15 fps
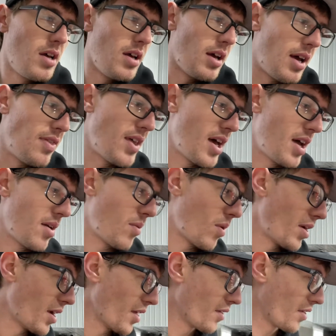And then
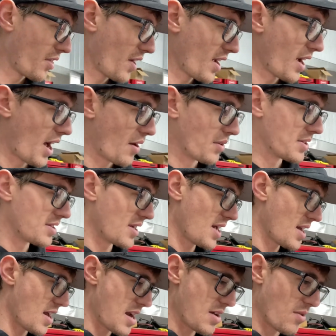one other thing I would
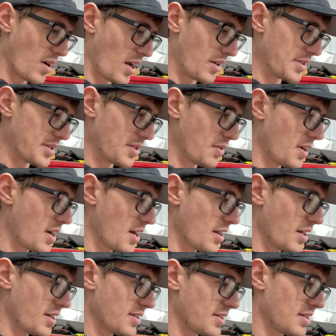say to anyone else doing any of
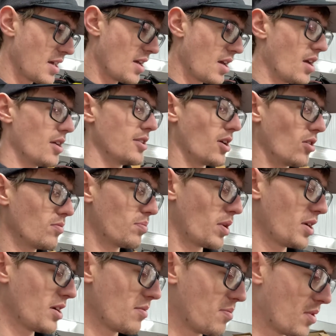this, don't
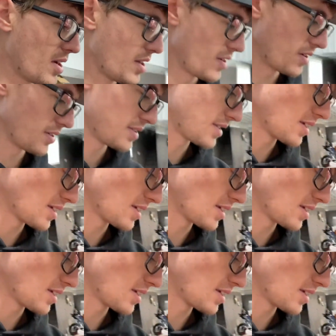put your breathers